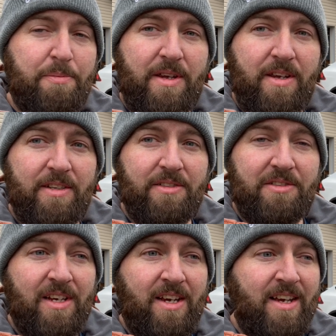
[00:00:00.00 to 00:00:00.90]

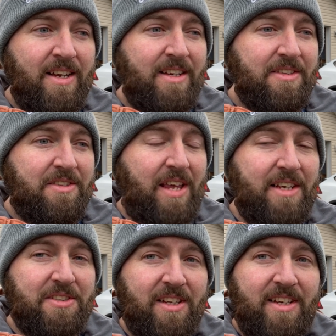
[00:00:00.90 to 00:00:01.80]
because
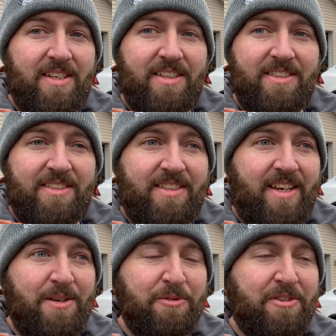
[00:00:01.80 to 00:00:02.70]
Tesla
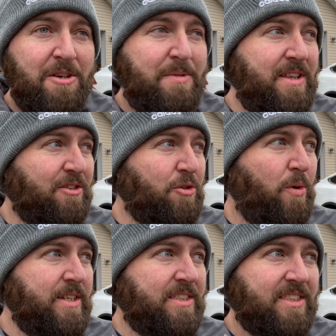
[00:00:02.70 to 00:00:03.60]
said it was going to be the
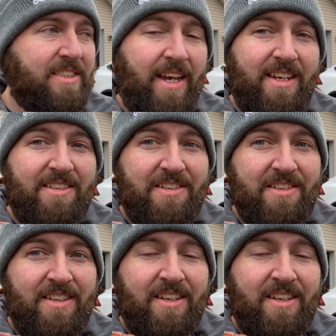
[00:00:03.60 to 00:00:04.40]
22nd